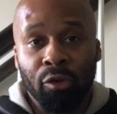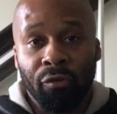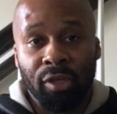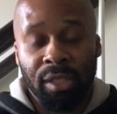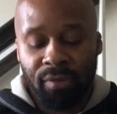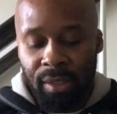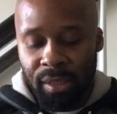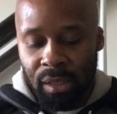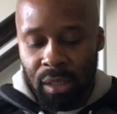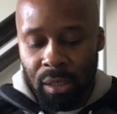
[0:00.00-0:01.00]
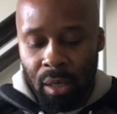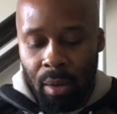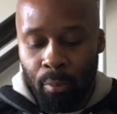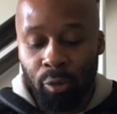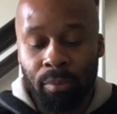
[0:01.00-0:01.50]
the University of Tennessee,
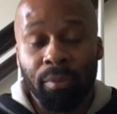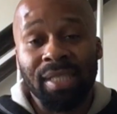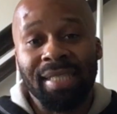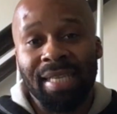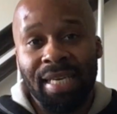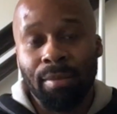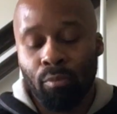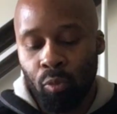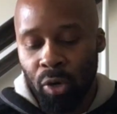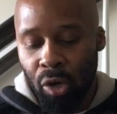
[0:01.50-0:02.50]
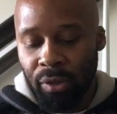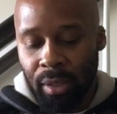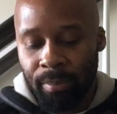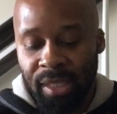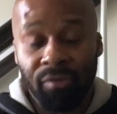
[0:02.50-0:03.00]
Mustaqeem Williams,